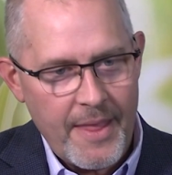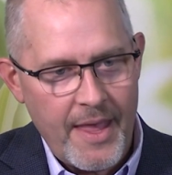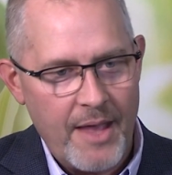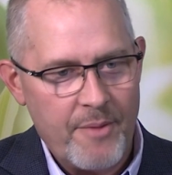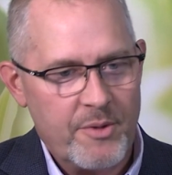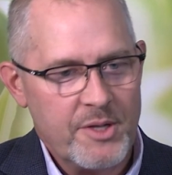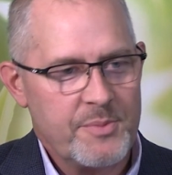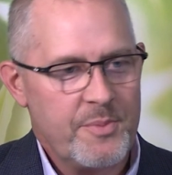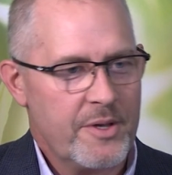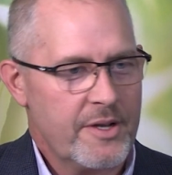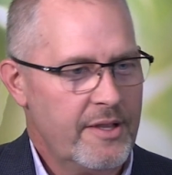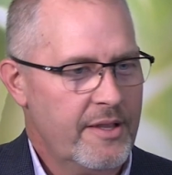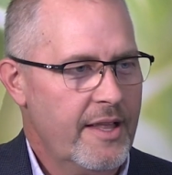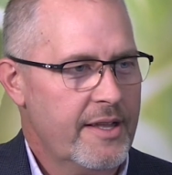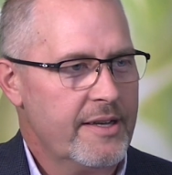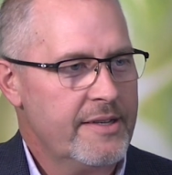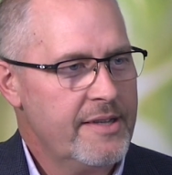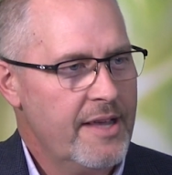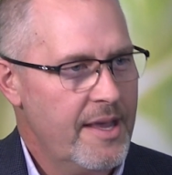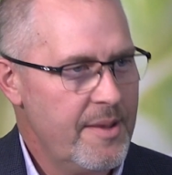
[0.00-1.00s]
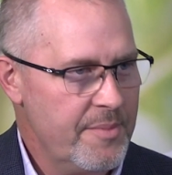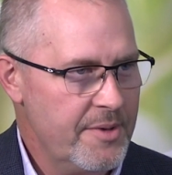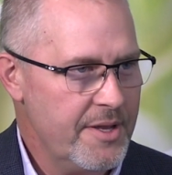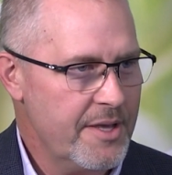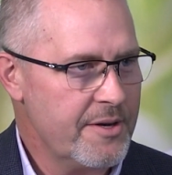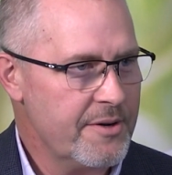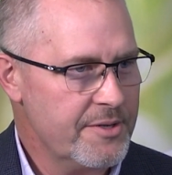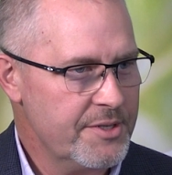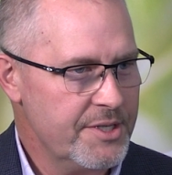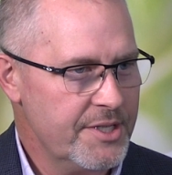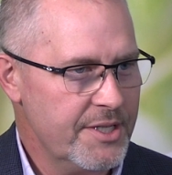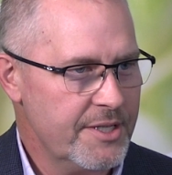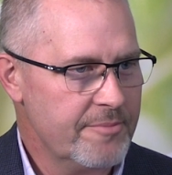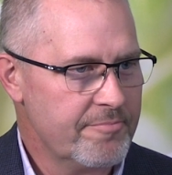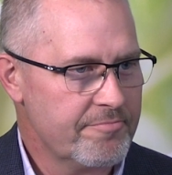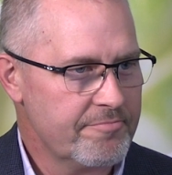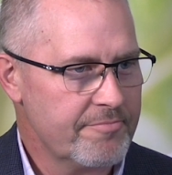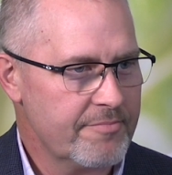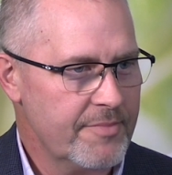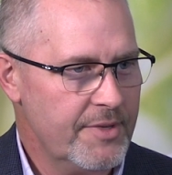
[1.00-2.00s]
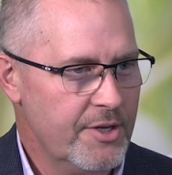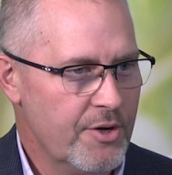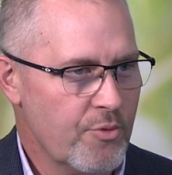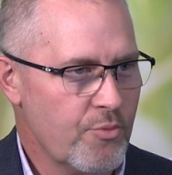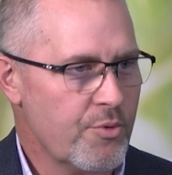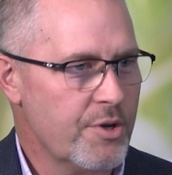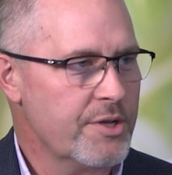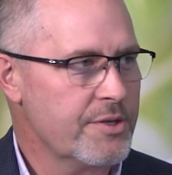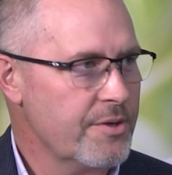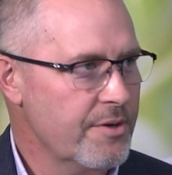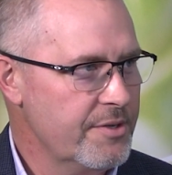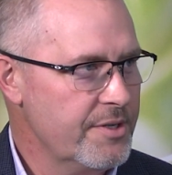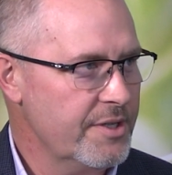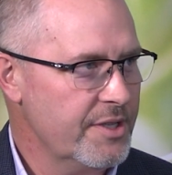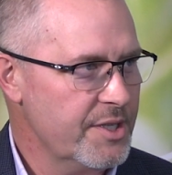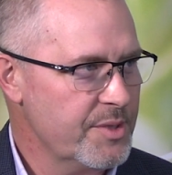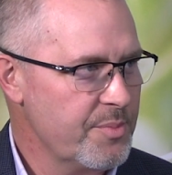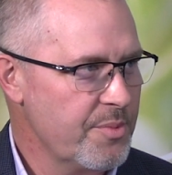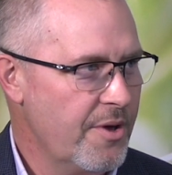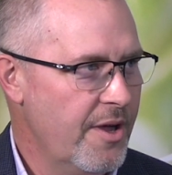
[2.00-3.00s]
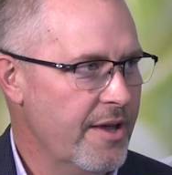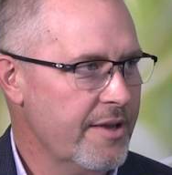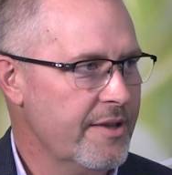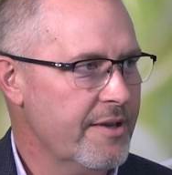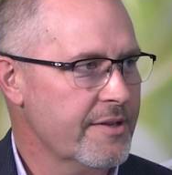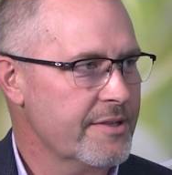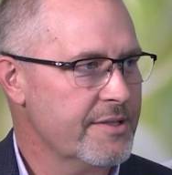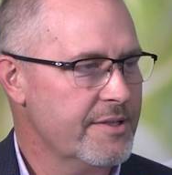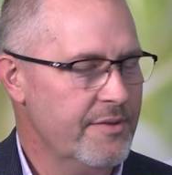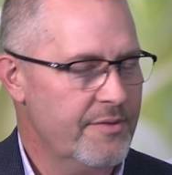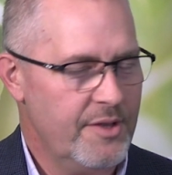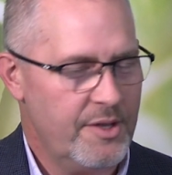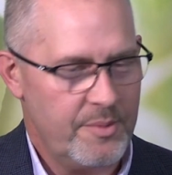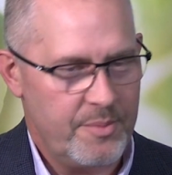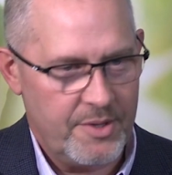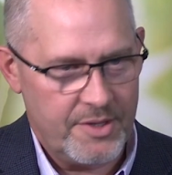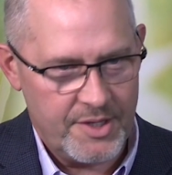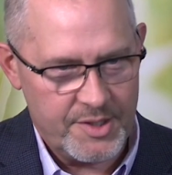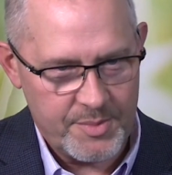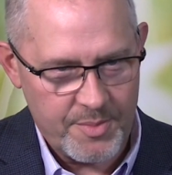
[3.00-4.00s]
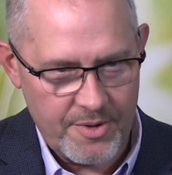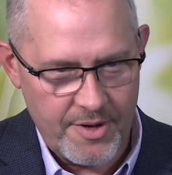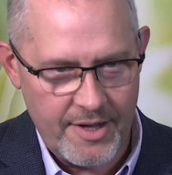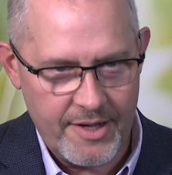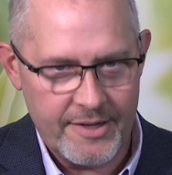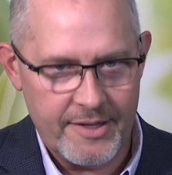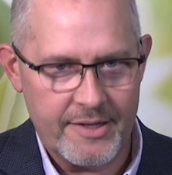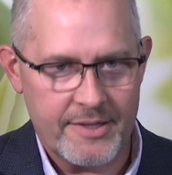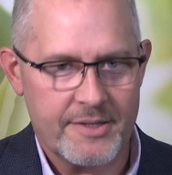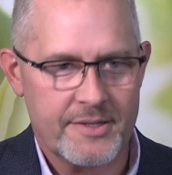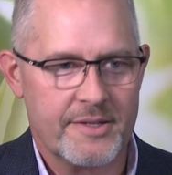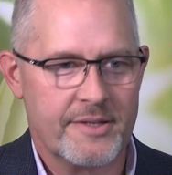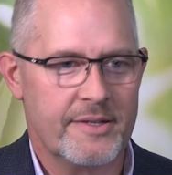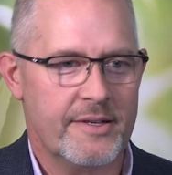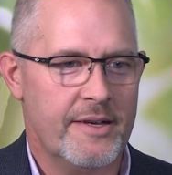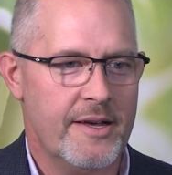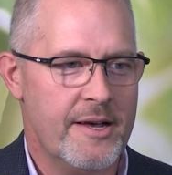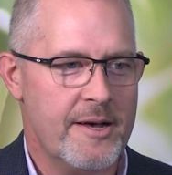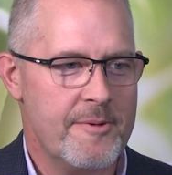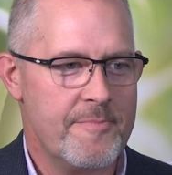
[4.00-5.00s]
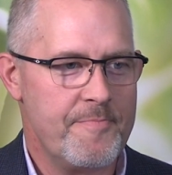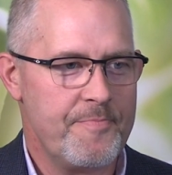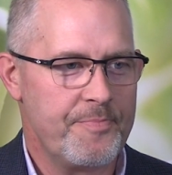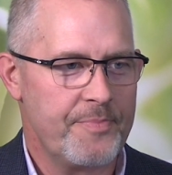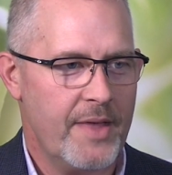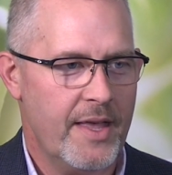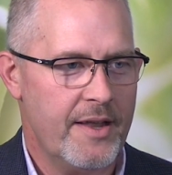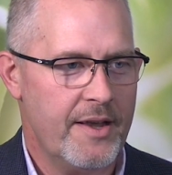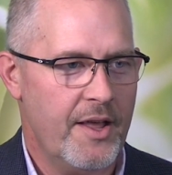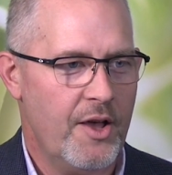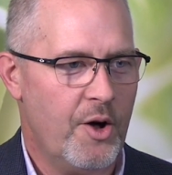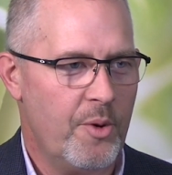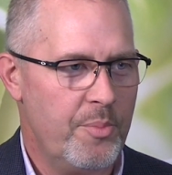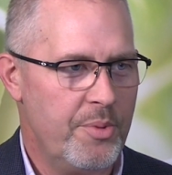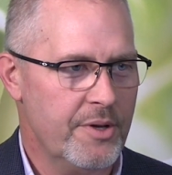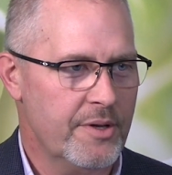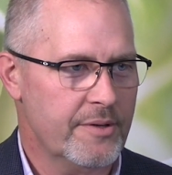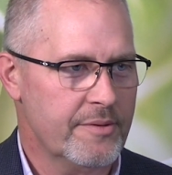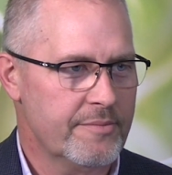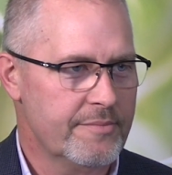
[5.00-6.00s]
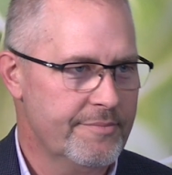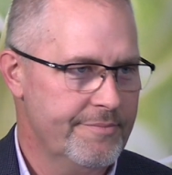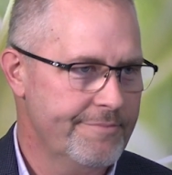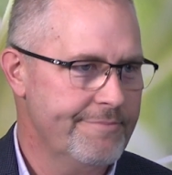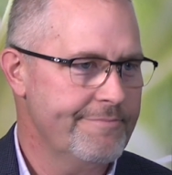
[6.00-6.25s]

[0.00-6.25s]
And we spend a lot of time and energy, researching these products, developing these products, and helping